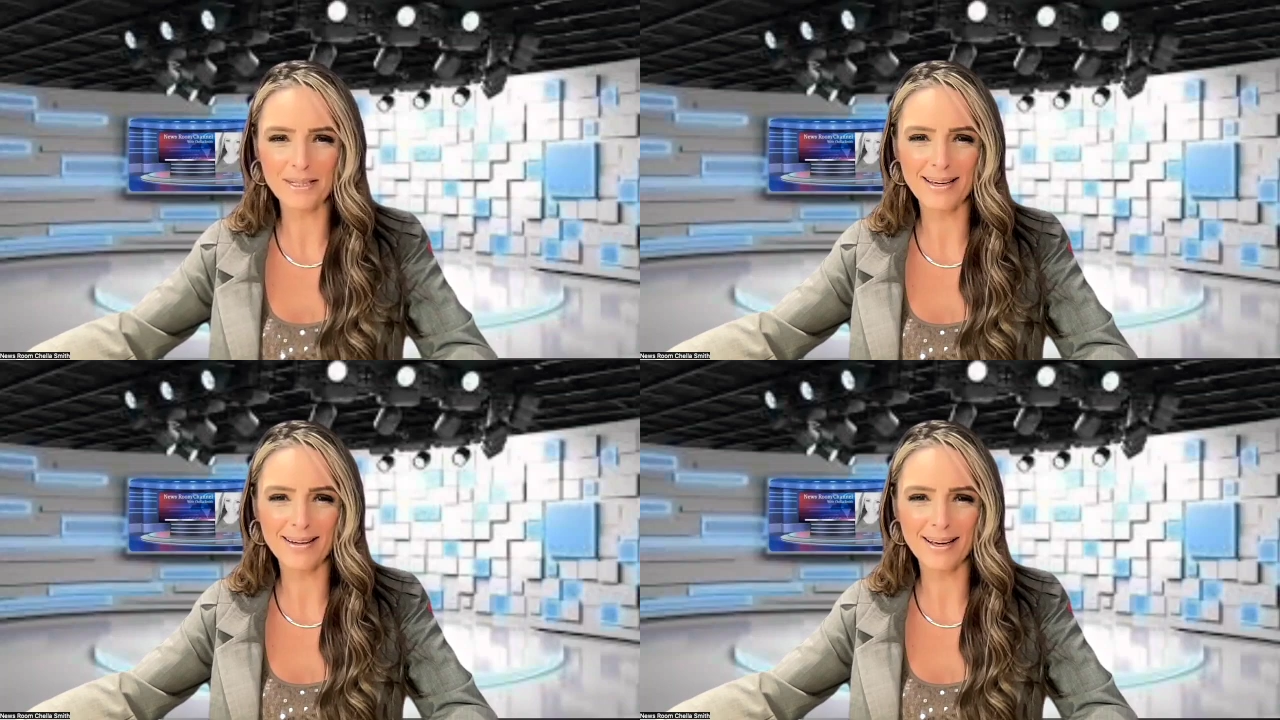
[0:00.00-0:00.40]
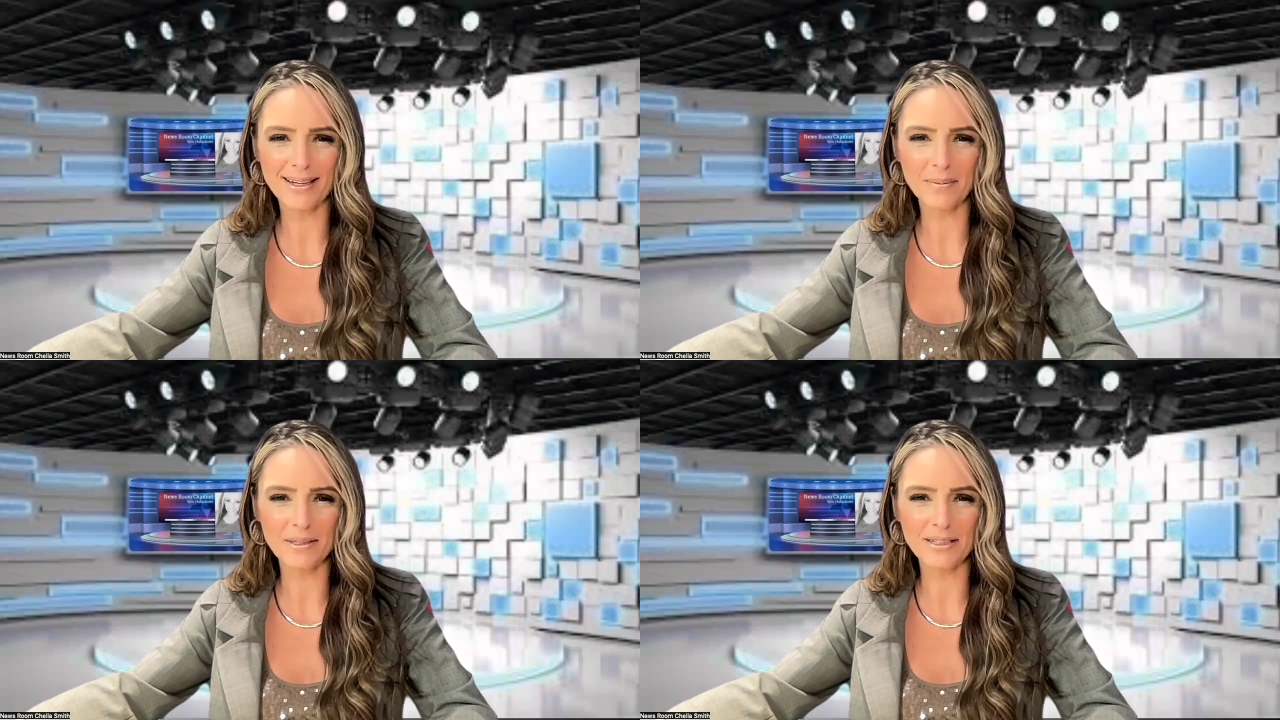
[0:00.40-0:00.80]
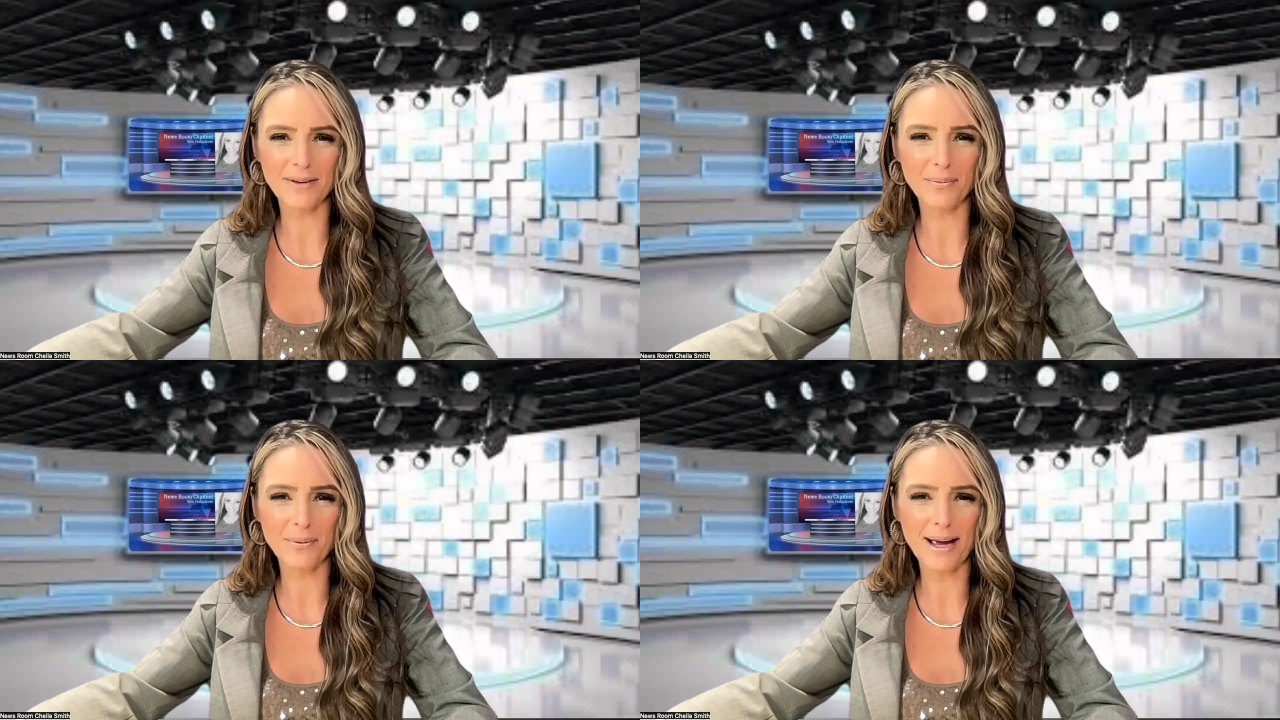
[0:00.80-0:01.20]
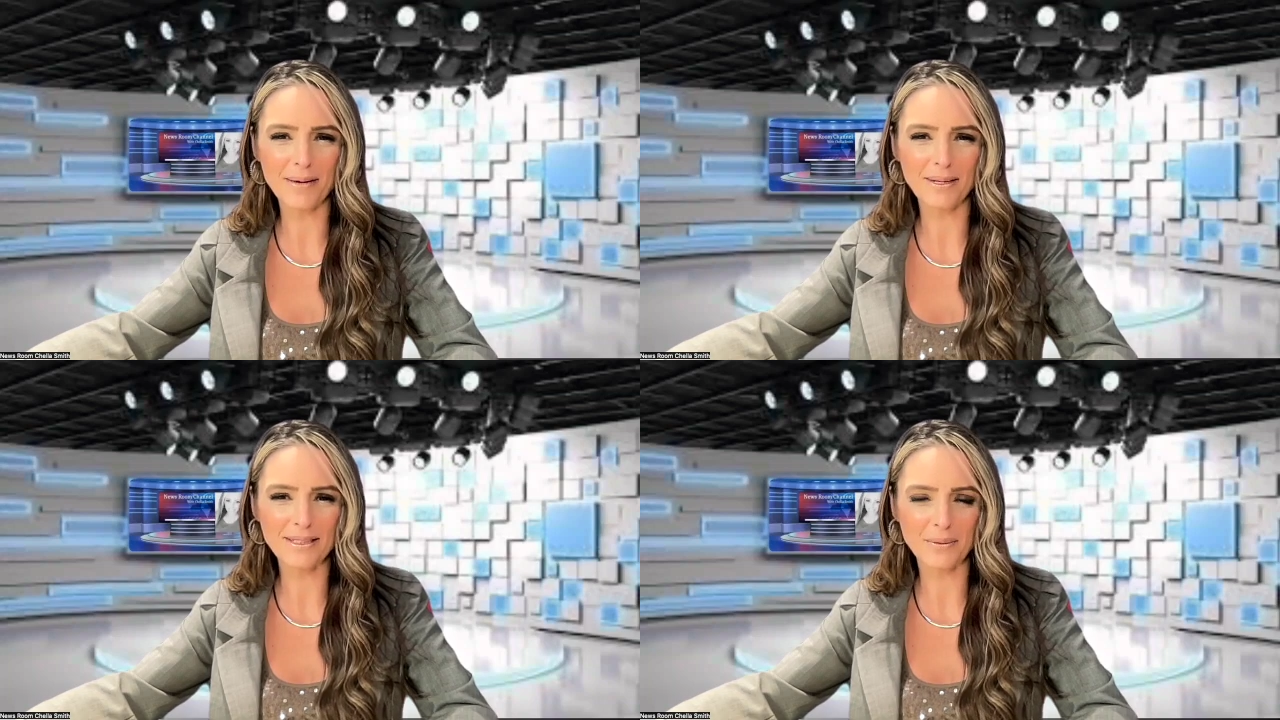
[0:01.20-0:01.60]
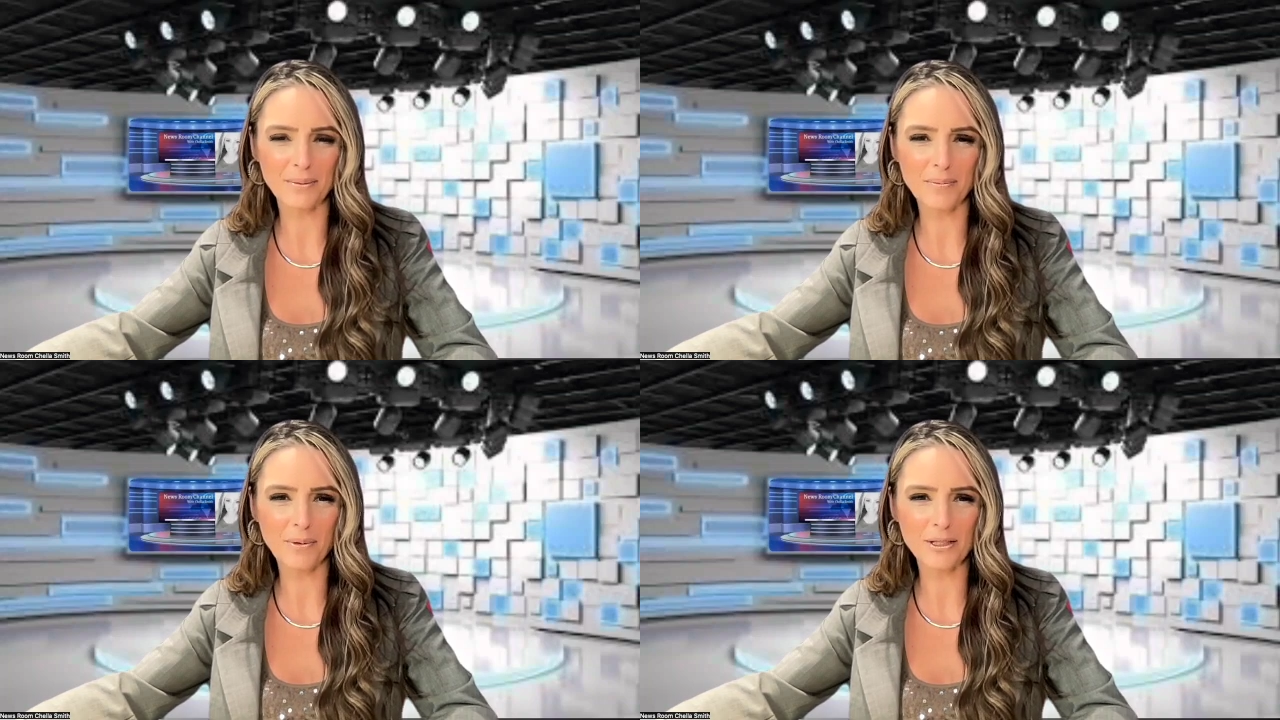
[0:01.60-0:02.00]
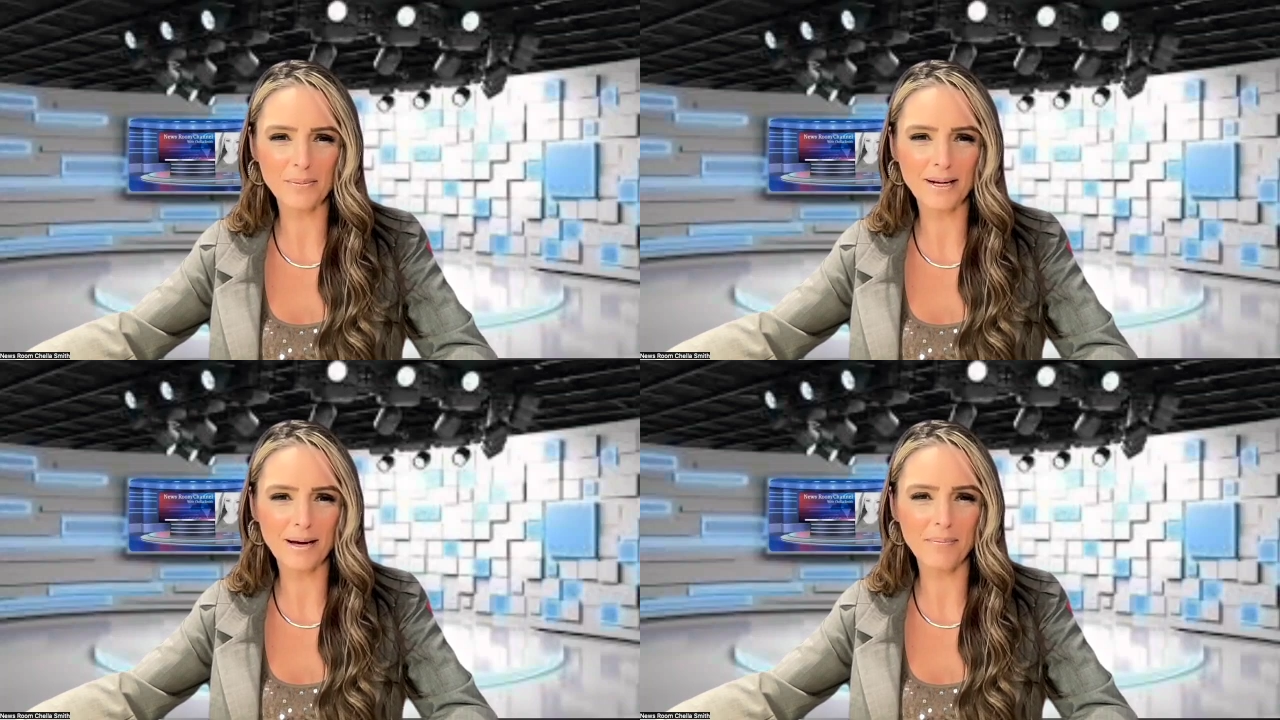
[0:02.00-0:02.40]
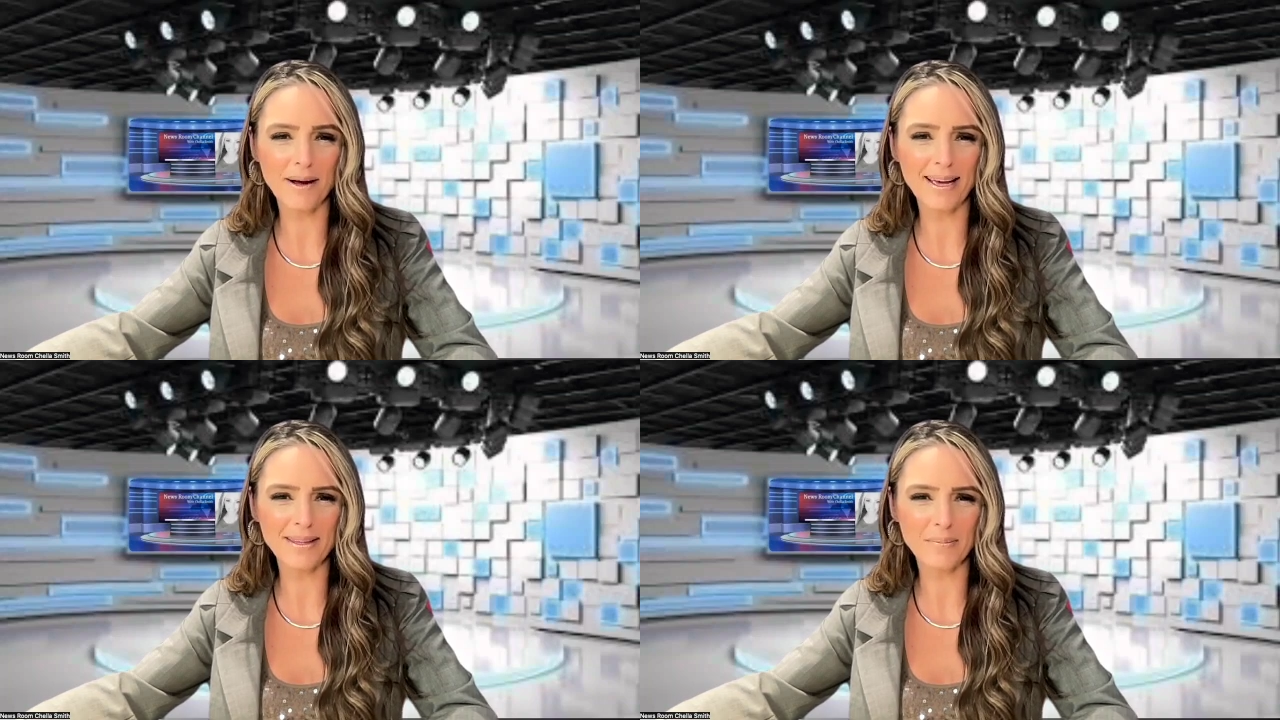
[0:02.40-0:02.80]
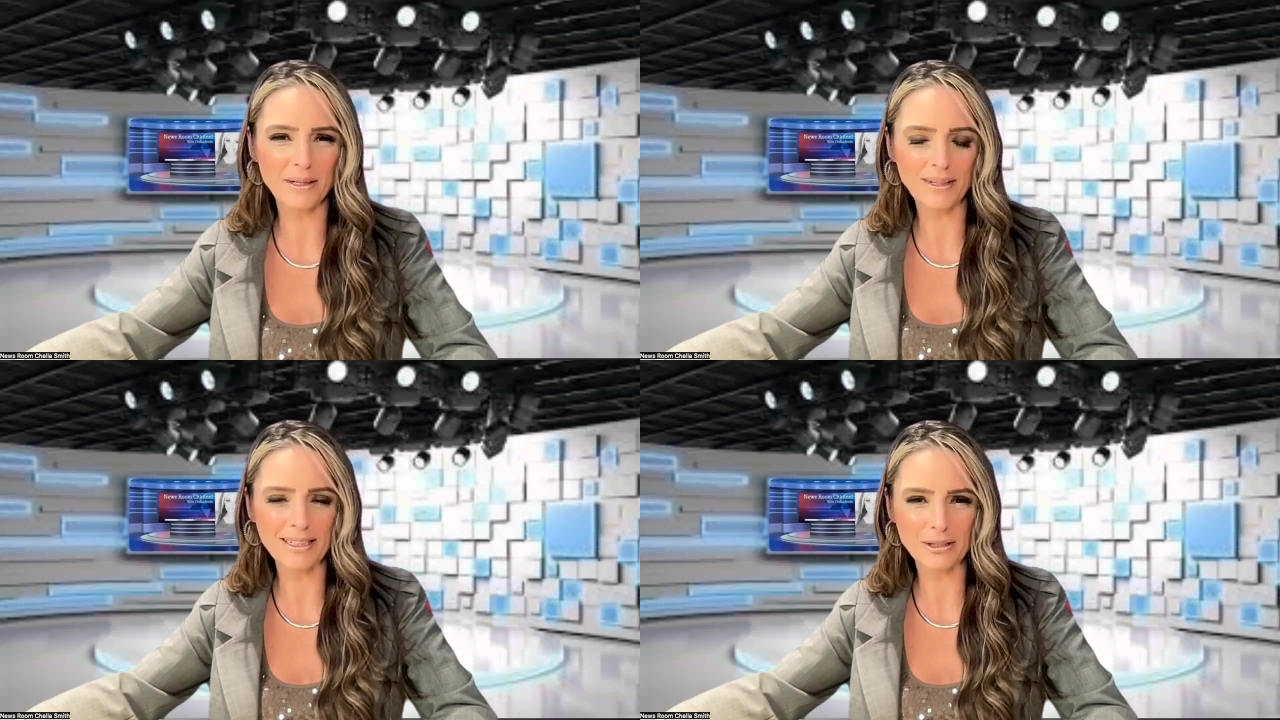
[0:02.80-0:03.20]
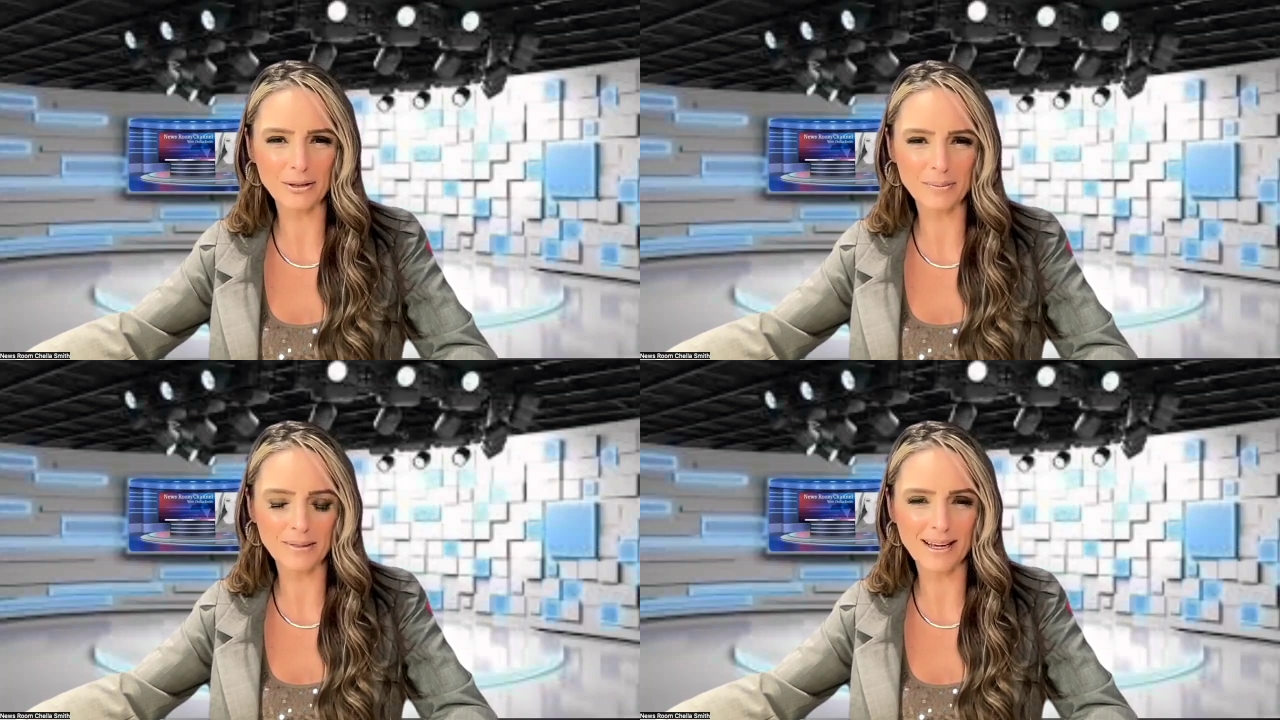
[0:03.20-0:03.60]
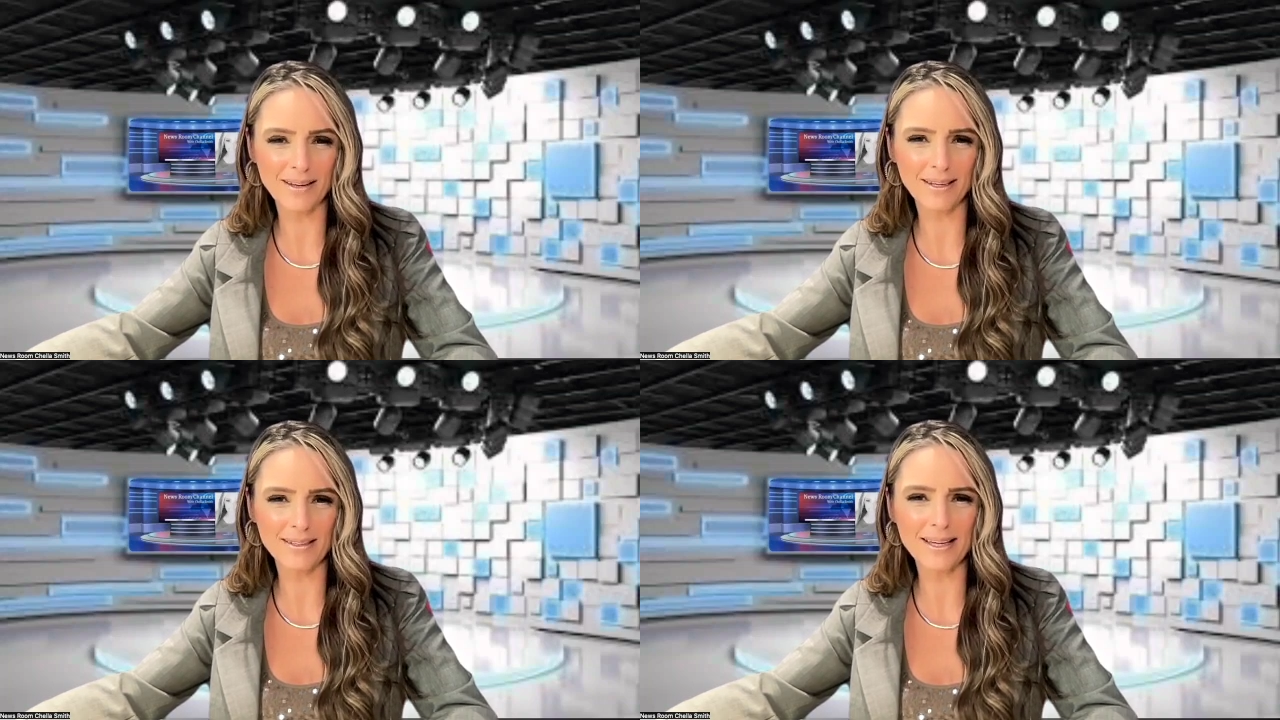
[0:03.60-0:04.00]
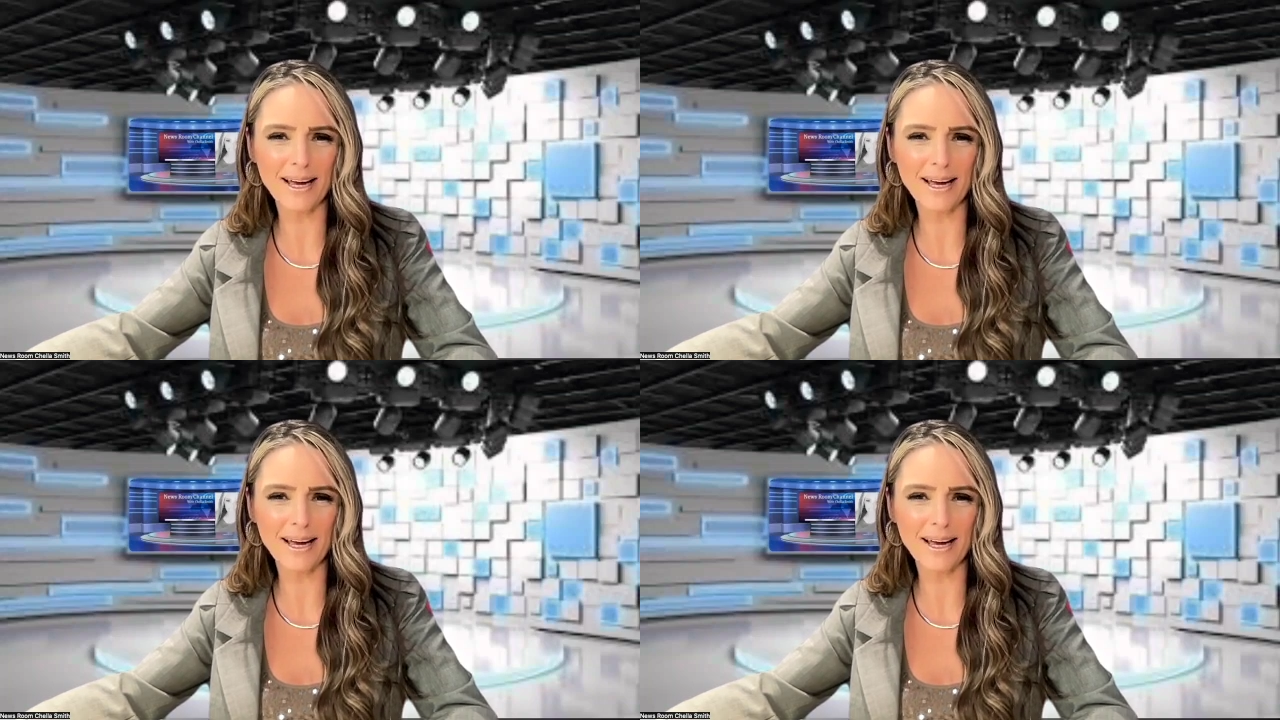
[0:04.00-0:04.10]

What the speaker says: and economics of Iraq based on reports put out by the Middle East news media outlets.